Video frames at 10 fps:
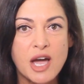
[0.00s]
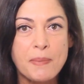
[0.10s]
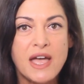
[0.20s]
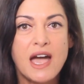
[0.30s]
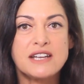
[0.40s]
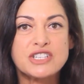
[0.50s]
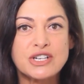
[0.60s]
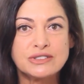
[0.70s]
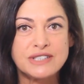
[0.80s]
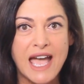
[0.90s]
up
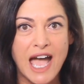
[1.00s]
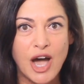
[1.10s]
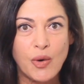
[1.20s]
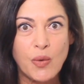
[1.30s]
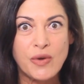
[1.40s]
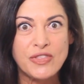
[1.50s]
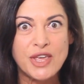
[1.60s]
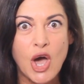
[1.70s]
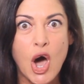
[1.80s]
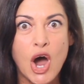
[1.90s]
until now when
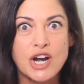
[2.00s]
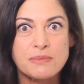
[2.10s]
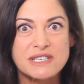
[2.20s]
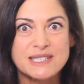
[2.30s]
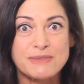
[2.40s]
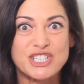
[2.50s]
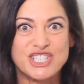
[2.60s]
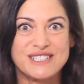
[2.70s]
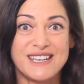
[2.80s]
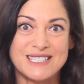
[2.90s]
the Artemis
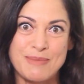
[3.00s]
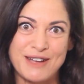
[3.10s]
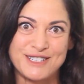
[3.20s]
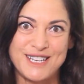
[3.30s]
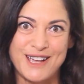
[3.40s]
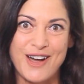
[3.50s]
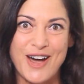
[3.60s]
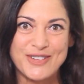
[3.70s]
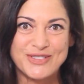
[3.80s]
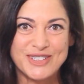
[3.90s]
mission is about to take off.